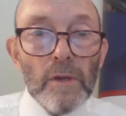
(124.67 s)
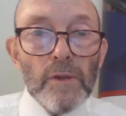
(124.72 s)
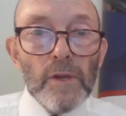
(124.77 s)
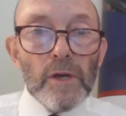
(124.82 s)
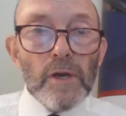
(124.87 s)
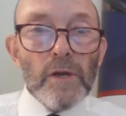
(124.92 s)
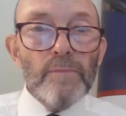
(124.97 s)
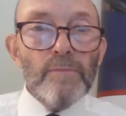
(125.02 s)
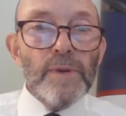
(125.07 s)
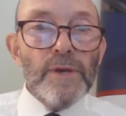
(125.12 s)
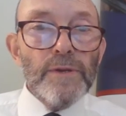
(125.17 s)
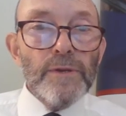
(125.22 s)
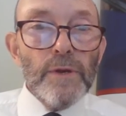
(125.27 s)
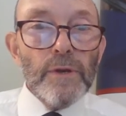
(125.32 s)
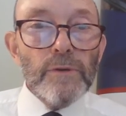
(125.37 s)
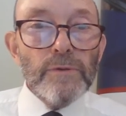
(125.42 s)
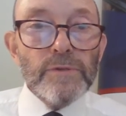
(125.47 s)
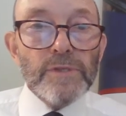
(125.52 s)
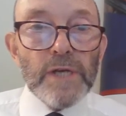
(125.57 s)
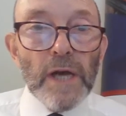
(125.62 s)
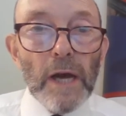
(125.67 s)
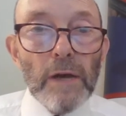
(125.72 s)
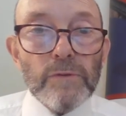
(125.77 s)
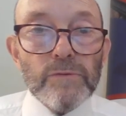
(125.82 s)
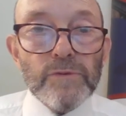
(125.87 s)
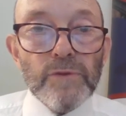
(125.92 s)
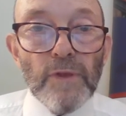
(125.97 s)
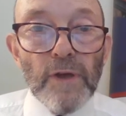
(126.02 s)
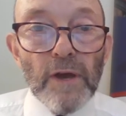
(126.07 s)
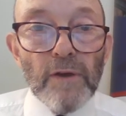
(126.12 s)
There can be no
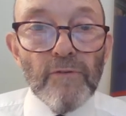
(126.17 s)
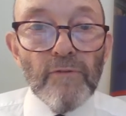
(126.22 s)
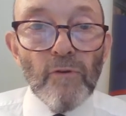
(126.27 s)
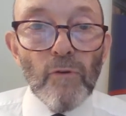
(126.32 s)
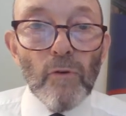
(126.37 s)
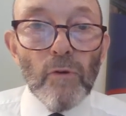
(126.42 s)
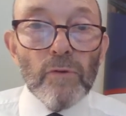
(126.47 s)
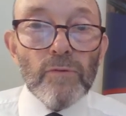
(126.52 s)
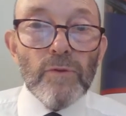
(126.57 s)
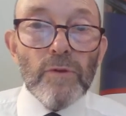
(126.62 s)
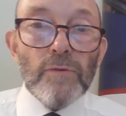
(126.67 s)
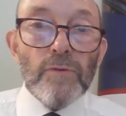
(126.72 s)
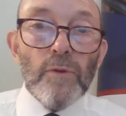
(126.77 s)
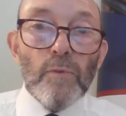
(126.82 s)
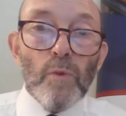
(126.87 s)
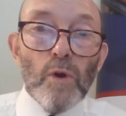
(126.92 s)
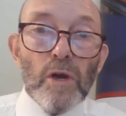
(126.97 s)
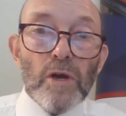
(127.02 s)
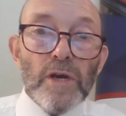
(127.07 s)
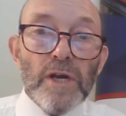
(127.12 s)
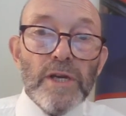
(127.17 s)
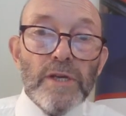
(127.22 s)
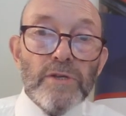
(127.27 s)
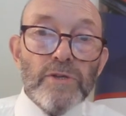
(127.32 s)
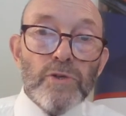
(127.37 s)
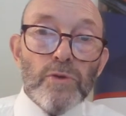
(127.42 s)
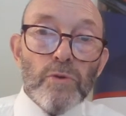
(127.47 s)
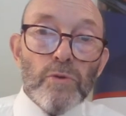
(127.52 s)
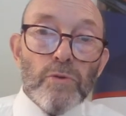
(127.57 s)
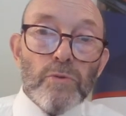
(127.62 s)
doubt, therefore, that the working
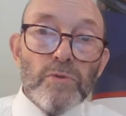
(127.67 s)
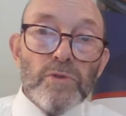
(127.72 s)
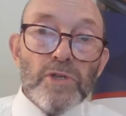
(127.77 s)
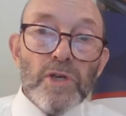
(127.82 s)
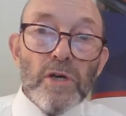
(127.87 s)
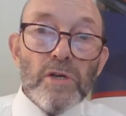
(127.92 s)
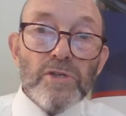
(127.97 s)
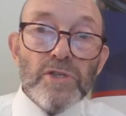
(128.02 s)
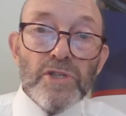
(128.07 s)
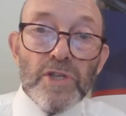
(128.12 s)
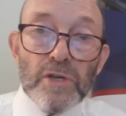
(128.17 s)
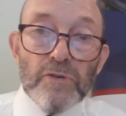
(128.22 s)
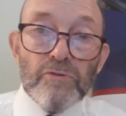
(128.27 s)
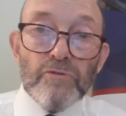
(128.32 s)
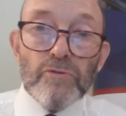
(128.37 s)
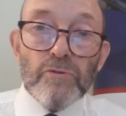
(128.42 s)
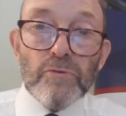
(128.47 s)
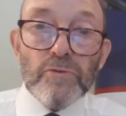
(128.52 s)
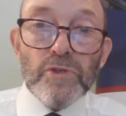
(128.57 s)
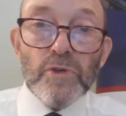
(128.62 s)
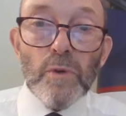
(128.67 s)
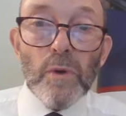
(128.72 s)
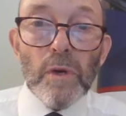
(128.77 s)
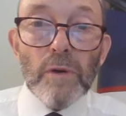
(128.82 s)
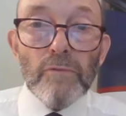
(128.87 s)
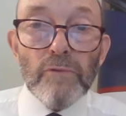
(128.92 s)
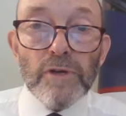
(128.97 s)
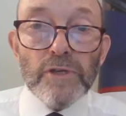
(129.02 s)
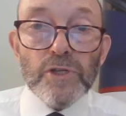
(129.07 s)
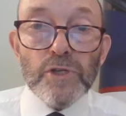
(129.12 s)
tools are central to
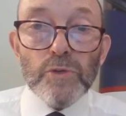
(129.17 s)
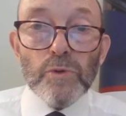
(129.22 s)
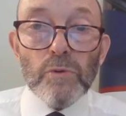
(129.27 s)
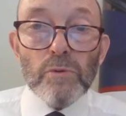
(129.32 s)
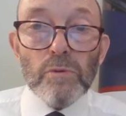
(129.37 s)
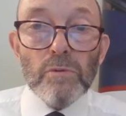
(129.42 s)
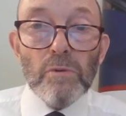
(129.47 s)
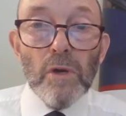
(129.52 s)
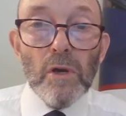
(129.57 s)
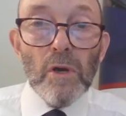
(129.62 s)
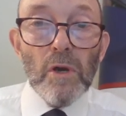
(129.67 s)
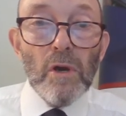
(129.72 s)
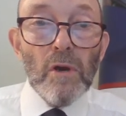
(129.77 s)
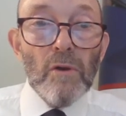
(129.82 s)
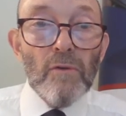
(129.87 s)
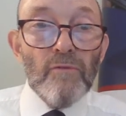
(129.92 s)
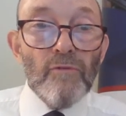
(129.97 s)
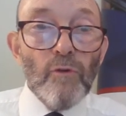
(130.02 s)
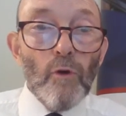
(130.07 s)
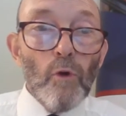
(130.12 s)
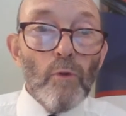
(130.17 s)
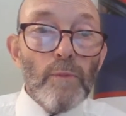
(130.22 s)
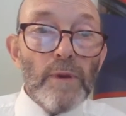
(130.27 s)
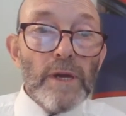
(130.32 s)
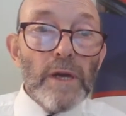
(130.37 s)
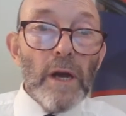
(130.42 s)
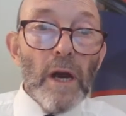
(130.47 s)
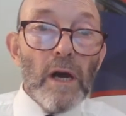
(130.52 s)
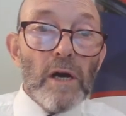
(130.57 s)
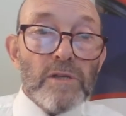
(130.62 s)
our ritual,
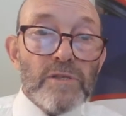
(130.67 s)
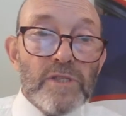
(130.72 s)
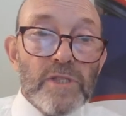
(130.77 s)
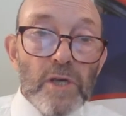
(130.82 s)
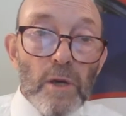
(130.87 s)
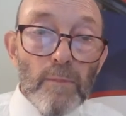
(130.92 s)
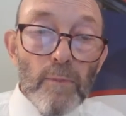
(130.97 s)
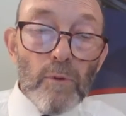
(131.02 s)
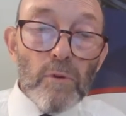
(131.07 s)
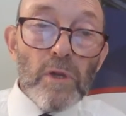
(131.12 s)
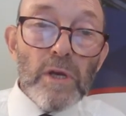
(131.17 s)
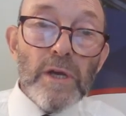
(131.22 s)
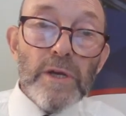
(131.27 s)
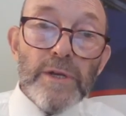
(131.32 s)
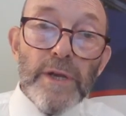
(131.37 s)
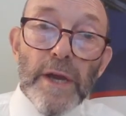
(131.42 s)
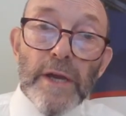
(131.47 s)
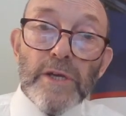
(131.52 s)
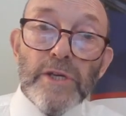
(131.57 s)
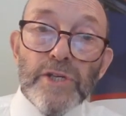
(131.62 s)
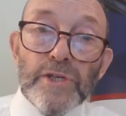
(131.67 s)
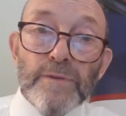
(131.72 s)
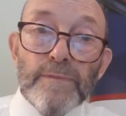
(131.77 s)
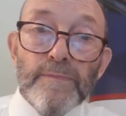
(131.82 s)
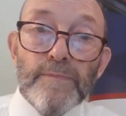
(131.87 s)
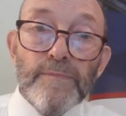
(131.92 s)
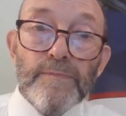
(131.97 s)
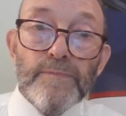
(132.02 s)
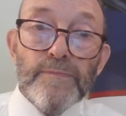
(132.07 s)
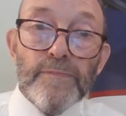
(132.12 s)
forming a double connection.
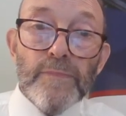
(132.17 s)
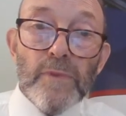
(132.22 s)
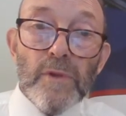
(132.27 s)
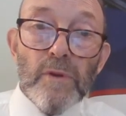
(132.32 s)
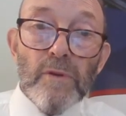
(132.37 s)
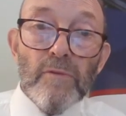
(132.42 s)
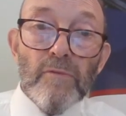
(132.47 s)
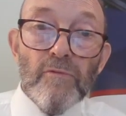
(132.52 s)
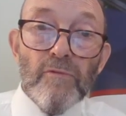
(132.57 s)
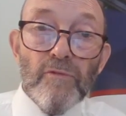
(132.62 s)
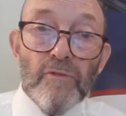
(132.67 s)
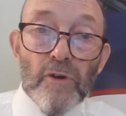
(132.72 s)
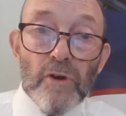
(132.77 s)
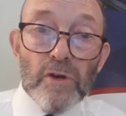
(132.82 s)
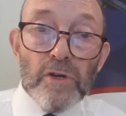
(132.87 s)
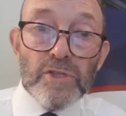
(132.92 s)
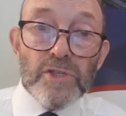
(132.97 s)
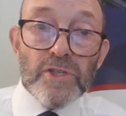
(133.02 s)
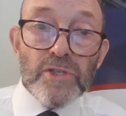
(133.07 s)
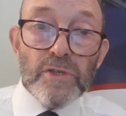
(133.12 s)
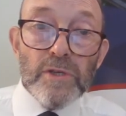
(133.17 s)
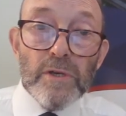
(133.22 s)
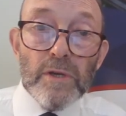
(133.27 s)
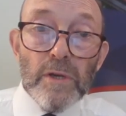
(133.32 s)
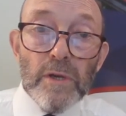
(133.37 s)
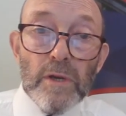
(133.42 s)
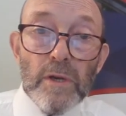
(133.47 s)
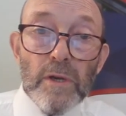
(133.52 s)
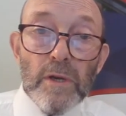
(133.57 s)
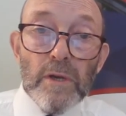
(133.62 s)
First,
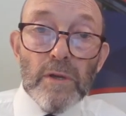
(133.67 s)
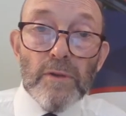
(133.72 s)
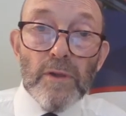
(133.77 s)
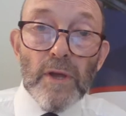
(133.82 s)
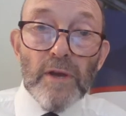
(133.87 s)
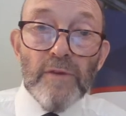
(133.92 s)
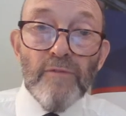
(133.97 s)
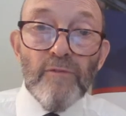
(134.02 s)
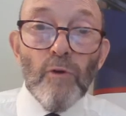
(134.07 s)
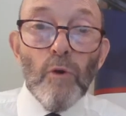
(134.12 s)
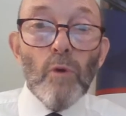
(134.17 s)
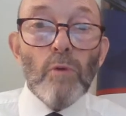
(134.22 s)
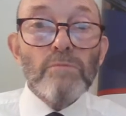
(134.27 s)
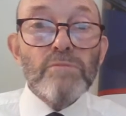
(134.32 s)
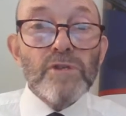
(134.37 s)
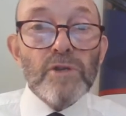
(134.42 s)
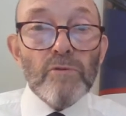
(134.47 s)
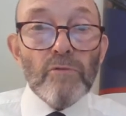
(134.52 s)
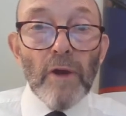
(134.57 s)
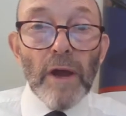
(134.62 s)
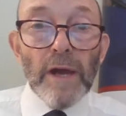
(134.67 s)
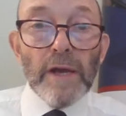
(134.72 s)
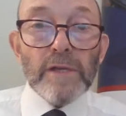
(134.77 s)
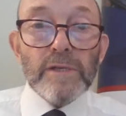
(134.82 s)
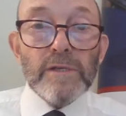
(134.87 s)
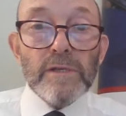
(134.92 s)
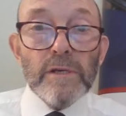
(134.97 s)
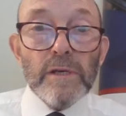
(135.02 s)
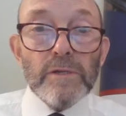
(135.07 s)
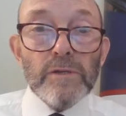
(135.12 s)
they form
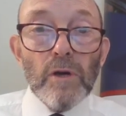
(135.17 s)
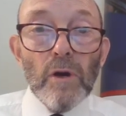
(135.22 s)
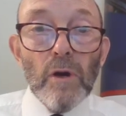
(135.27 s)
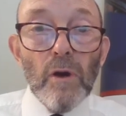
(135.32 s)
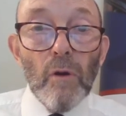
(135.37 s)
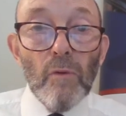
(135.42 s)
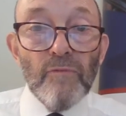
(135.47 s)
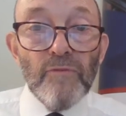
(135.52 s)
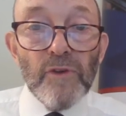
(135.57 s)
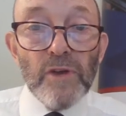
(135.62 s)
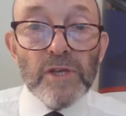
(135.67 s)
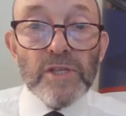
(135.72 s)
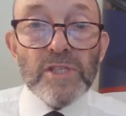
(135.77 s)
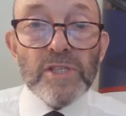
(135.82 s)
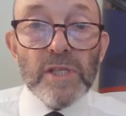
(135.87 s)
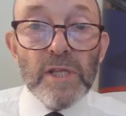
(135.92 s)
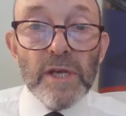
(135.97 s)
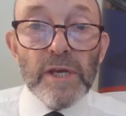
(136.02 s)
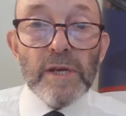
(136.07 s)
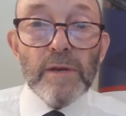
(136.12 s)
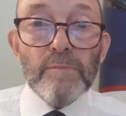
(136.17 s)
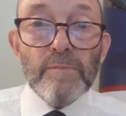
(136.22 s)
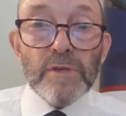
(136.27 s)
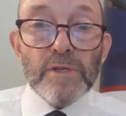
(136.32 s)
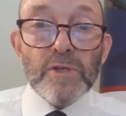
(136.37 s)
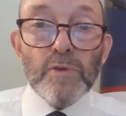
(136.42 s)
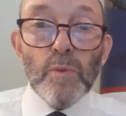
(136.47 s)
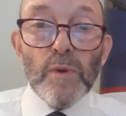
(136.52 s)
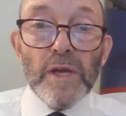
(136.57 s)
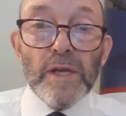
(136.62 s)
direct and obvious link
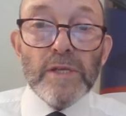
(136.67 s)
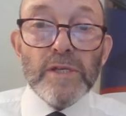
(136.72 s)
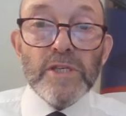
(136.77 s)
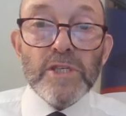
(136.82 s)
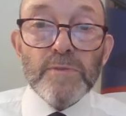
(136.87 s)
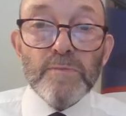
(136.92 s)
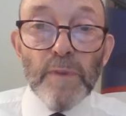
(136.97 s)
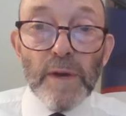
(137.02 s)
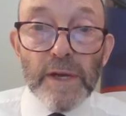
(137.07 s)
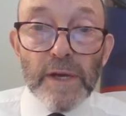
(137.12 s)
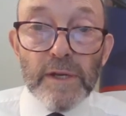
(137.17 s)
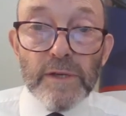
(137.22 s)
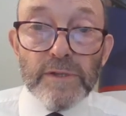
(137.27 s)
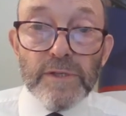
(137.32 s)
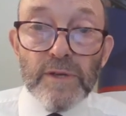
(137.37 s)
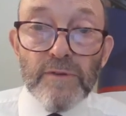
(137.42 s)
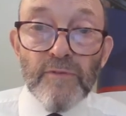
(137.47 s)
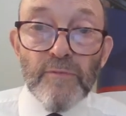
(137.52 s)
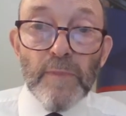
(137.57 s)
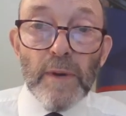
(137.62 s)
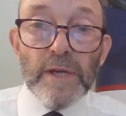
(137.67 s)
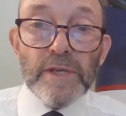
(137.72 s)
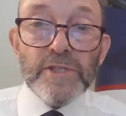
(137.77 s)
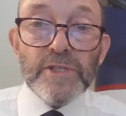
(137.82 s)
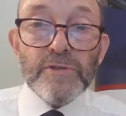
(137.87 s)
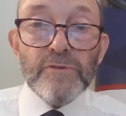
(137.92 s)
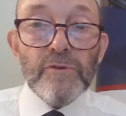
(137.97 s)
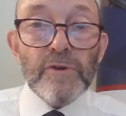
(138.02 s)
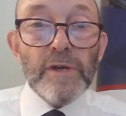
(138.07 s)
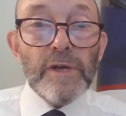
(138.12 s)
between speculative
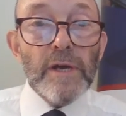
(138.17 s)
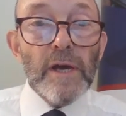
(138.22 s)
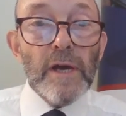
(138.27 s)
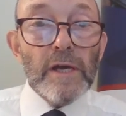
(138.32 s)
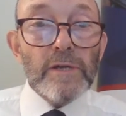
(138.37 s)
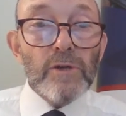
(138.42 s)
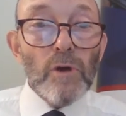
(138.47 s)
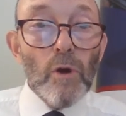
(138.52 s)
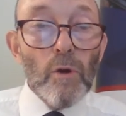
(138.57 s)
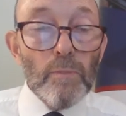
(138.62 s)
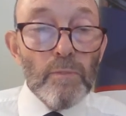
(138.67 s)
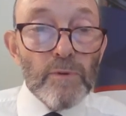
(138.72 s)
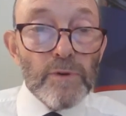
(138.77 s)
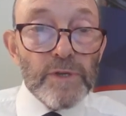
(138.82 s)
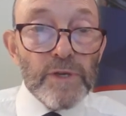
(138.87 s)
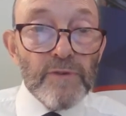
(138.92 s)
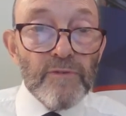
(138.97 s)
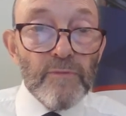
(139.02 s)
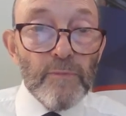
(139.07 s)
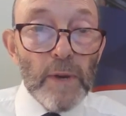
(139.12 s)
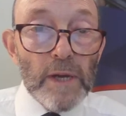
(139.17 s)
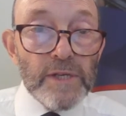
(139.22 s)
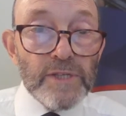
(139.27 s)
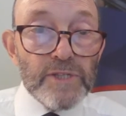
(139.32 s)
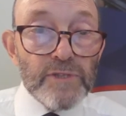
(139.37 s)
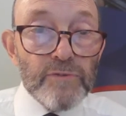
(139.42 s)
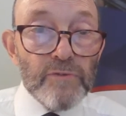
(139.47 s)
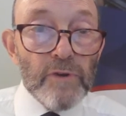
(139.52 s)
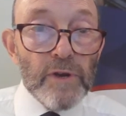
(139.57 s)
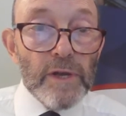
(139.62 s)
masonry and operative
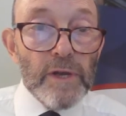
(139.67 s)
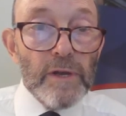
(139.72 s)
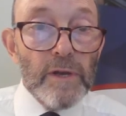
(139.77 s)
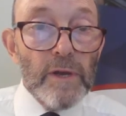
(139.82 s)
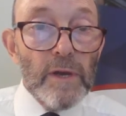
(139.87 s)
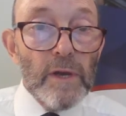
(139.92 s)
masonry.